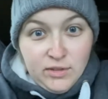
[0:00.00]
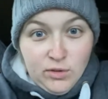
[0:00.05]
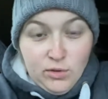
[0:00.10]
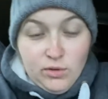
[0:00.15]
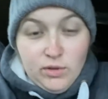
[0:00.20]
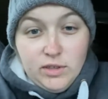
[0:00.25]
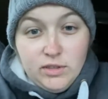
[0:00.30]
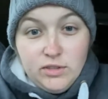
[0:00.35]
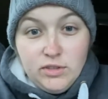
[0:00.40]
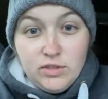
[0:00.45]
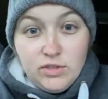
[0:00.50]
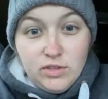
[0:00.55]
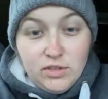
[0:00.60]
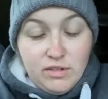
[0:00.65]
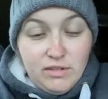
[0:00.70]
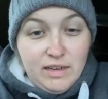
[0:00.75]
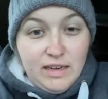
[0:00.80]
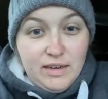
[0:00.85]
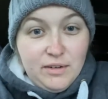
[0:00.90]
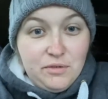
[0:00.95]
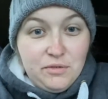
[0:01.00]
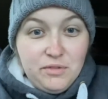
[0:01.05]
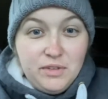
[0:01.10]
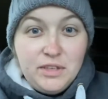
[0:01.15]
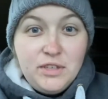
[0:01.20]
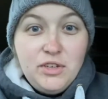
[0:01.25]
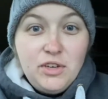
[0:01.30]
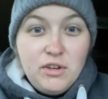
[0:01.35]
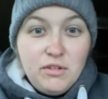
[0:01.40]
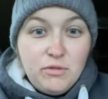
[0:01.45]
Thought I'd just do a little
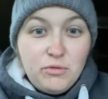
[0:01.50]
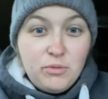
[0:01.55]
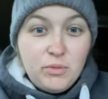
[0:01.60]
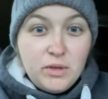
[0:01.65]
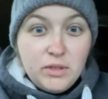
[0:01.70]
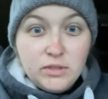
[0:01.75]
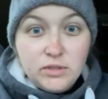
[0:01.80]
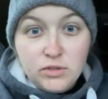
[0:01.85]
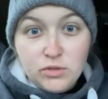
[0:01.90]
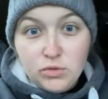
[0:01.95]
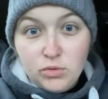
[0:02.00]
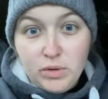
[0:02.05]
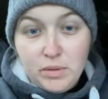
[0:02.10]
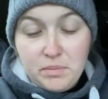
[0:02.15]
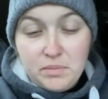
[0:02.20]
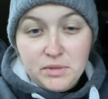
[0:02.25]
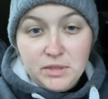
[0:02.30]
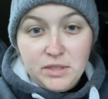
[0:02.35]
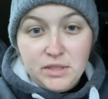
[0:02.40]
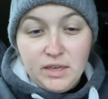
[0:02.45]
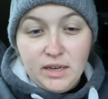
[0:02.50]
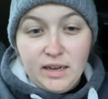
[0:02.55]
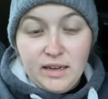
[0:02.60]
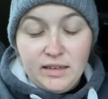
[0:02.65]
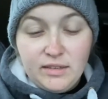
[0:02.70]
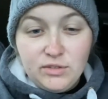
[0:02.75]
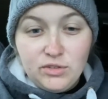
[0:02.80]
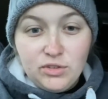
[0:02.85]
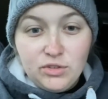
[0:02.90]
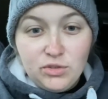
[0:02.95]
video of my swim today
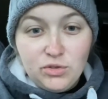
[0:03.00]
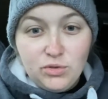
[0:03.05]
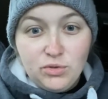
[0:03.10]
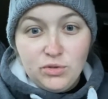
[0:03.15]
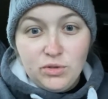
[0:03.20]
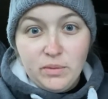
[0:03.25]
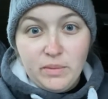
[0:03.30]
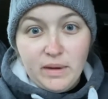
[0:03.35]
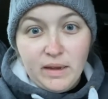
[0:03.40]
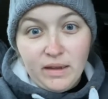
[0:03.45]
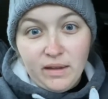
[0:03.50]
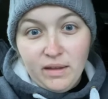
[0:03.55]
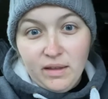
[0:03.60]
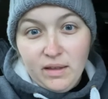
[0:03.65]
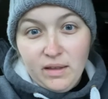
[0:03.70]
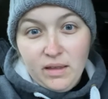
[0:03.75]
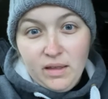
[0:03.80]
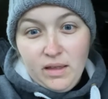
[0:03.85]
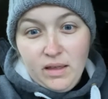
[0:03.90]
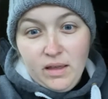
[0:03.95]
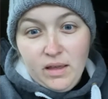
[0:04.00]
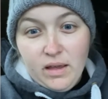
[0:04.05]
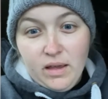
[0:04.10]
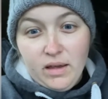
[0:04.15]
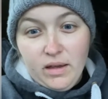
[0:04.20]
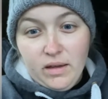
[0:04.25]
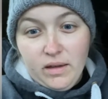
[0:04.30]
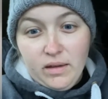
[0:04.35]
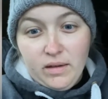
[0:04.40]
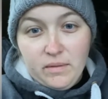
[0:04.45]
and just talk about
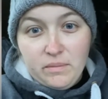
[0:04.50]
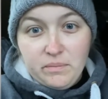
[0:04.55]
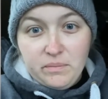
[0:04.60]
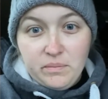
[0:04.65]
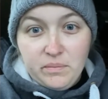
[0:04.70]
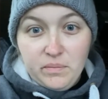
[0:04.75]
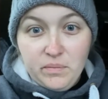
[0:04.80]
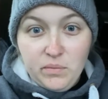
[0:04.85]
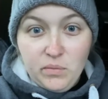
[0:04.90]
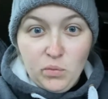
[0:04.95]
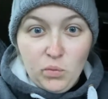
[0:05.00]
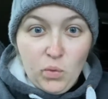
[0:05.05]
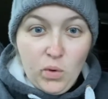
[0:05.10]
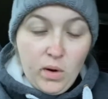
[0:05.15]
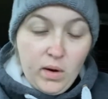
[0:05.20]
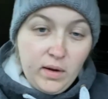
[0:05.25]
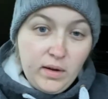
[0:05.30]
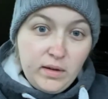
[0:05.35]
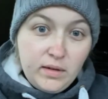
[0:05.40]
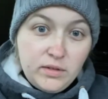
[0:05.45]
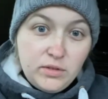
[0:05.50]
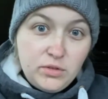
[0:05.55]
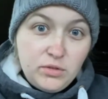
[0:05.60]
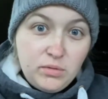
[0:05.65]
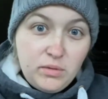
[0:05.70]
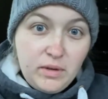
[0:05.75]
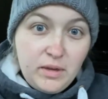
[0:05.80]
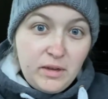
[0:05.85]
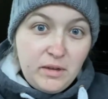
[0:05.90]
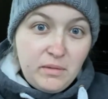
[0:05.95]
why I
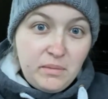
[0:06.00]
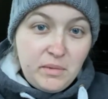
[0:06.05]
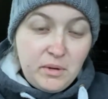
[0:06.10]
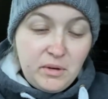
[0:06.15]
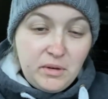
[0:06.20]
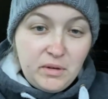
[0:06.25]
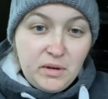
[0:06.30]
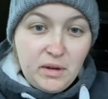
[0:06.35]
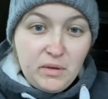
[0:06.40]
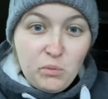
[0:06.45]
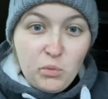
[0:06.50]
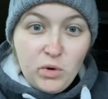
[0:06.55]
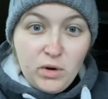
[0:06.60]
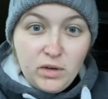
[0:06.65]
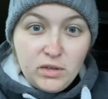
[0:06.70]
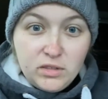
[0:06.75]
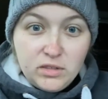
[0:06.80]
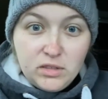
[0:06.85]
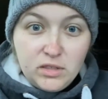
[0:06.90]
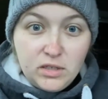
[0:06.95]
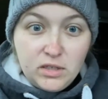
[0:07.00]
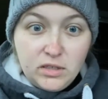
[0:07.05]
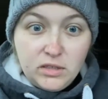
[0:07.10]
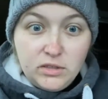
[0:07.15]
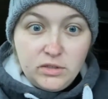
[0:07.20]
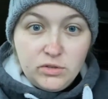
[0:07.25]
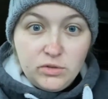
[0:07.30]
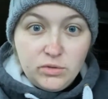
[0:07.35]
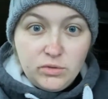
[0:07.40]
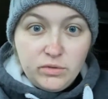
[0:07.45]
swim and why I
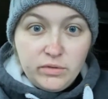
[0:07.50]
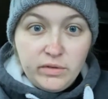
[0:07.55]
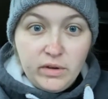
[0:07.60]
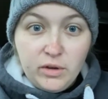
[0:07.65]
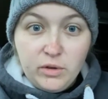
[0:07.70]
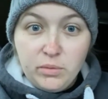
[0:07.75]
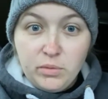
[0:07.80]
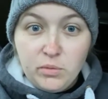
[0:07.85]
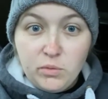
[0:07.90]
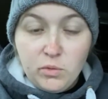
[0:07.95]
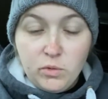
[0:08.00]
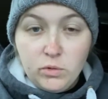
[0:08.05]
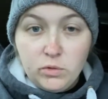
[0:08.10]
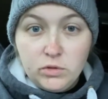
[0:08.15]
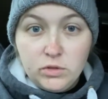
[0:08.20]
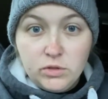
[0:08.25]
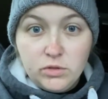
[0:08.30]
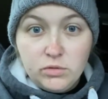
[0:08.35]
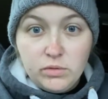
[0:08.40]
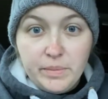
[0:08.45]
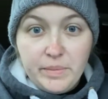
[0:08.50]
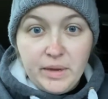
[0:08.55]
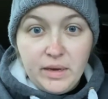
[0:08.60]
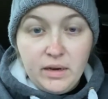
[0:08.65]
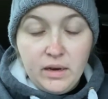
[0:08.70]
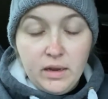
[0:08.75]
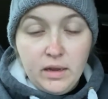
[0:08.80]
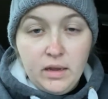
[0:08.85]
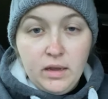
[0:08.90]
started sort of open water swimming.